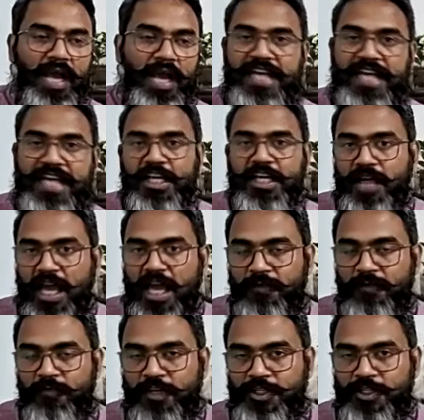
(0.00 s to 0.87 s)
any
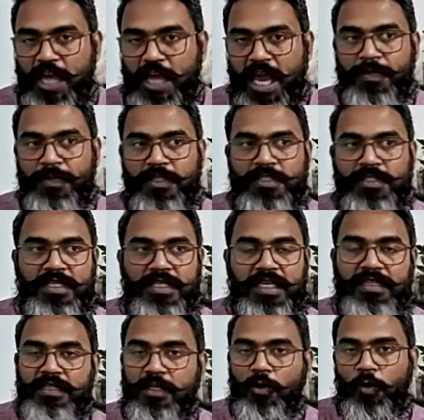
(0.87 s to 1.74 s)
crime which
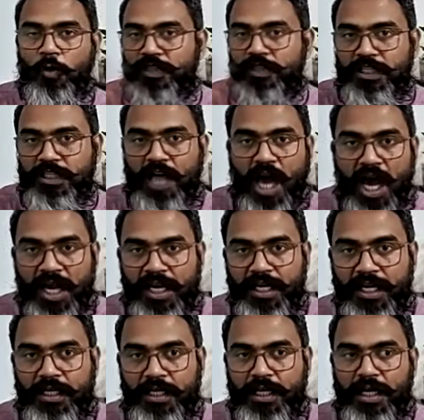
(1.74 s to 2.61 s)
happens over the
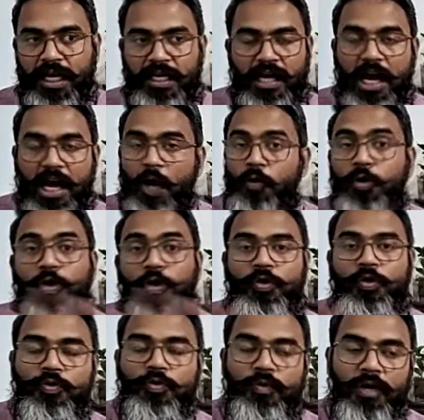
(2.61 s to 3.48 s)
dark internet, how do
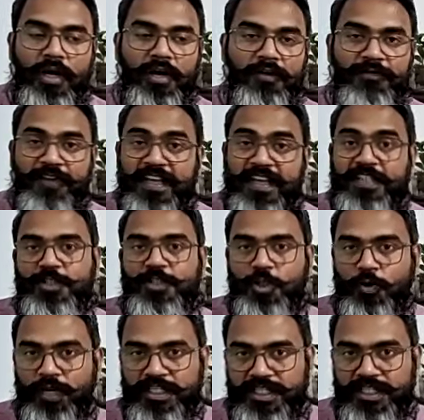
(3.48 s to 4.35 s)
you fix
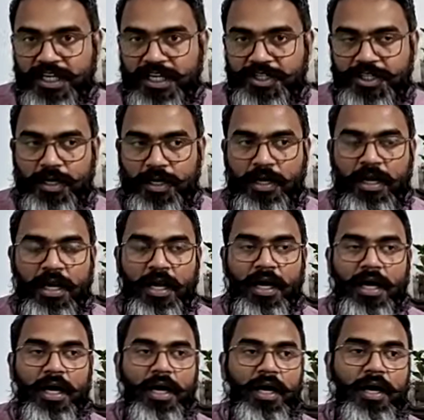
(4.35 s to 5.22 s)
jurisdiction?
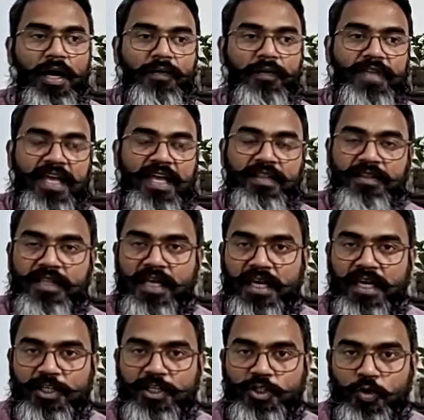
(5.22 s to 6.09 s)
Then
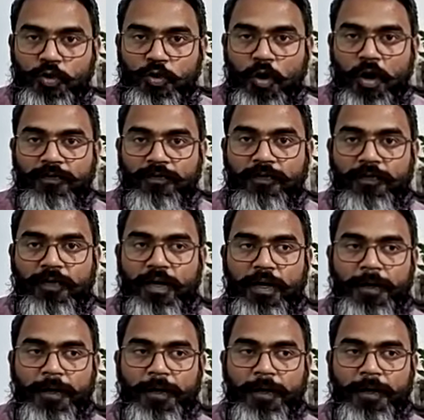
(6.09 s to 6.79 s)
the issue of